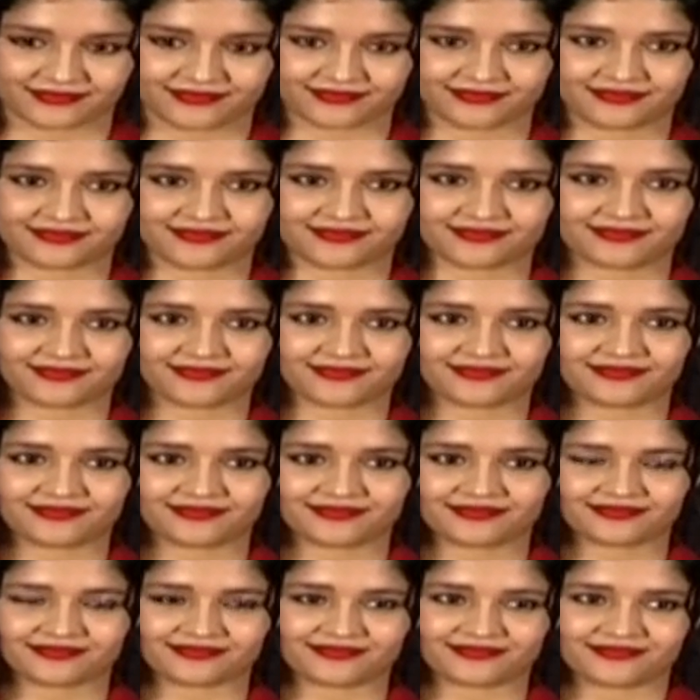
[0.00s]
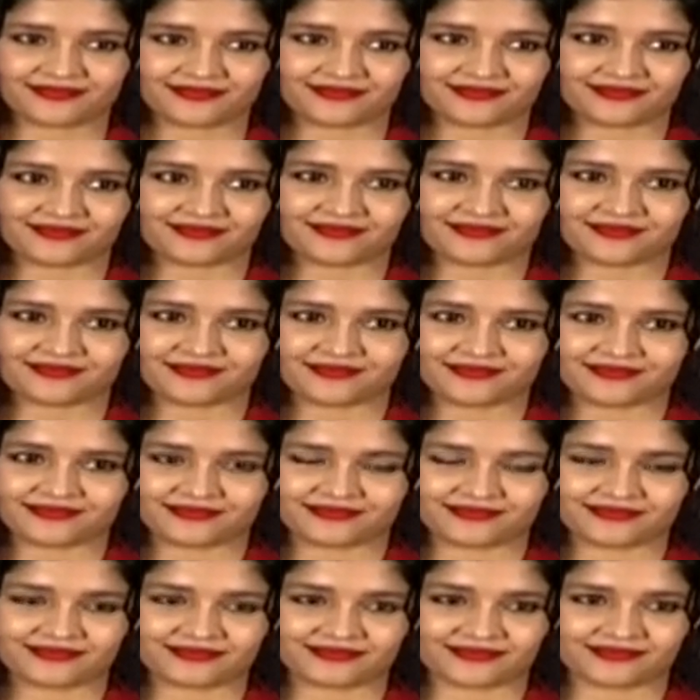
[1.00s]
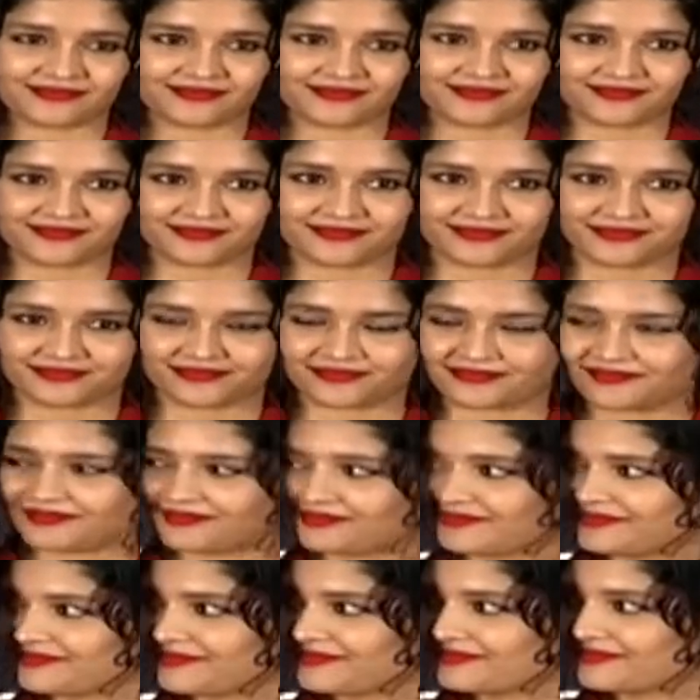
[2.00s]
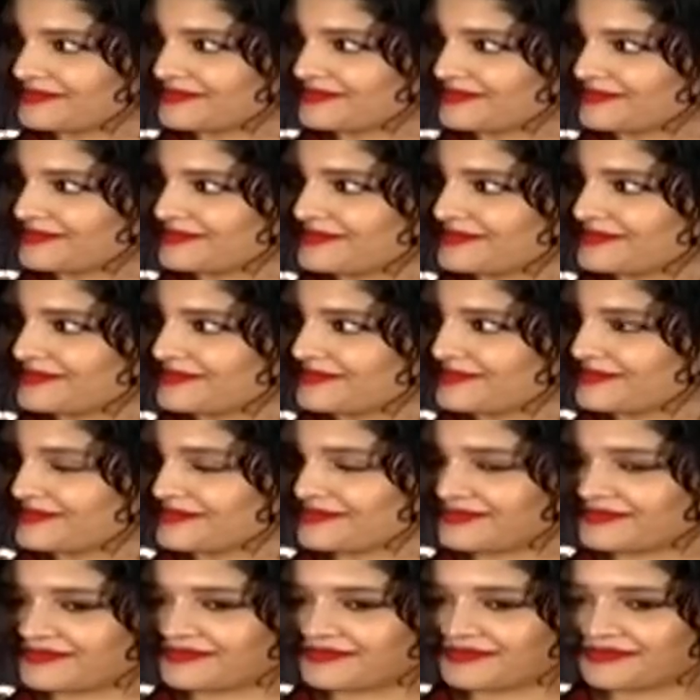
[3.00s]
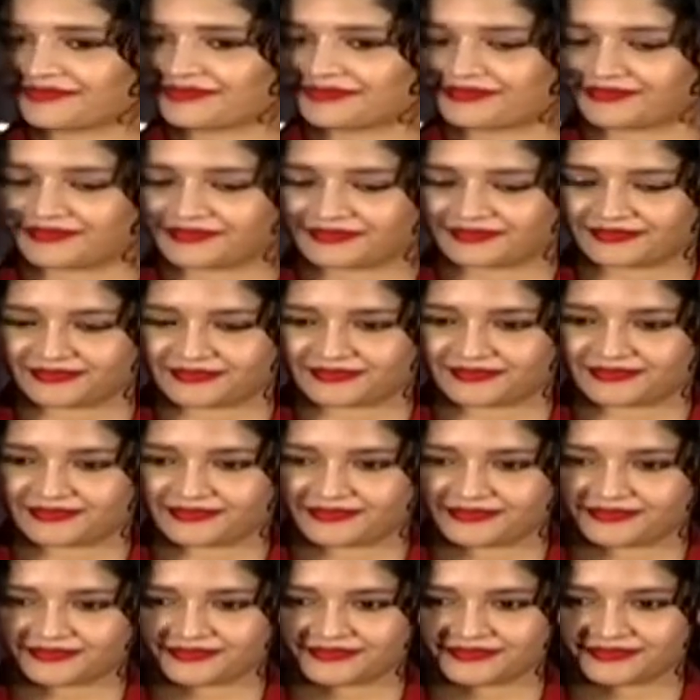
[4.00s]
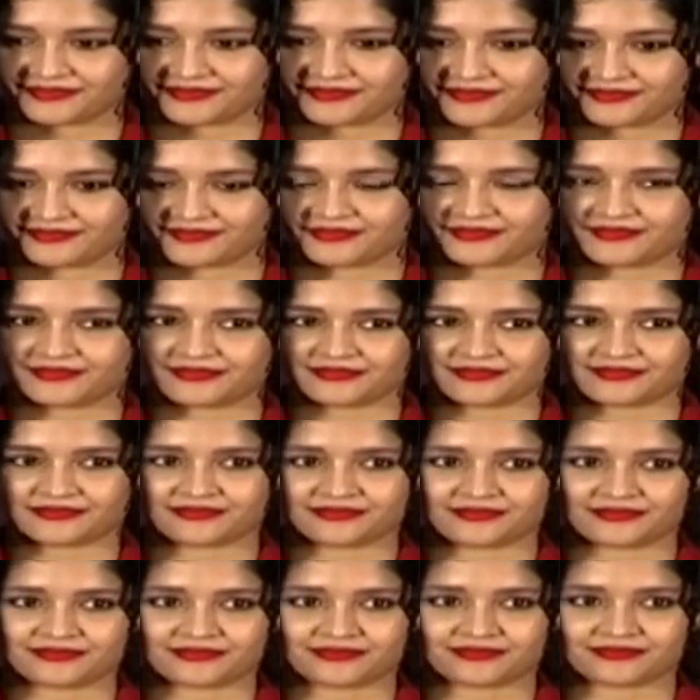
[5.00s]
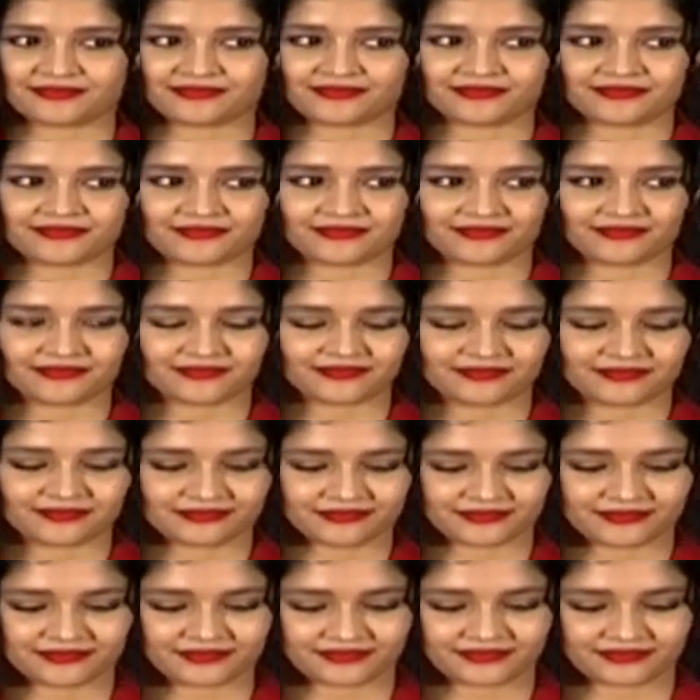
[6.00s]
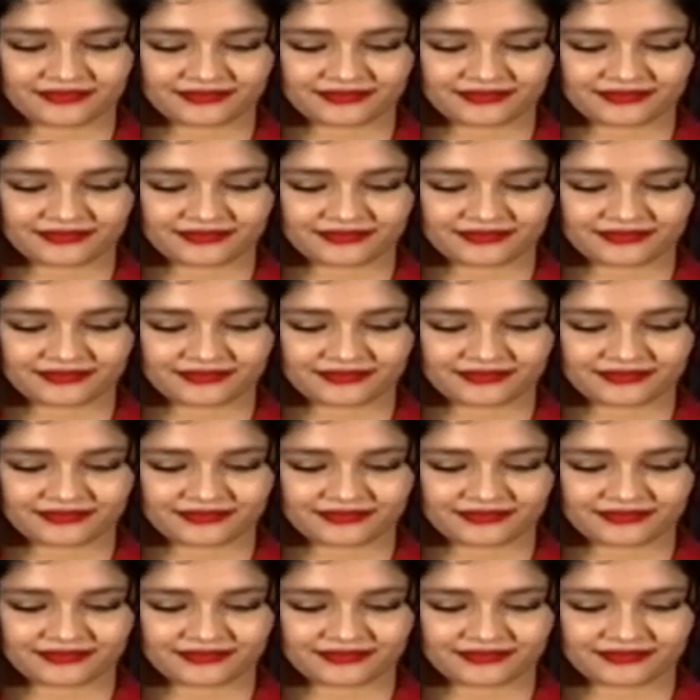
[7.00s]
(silent)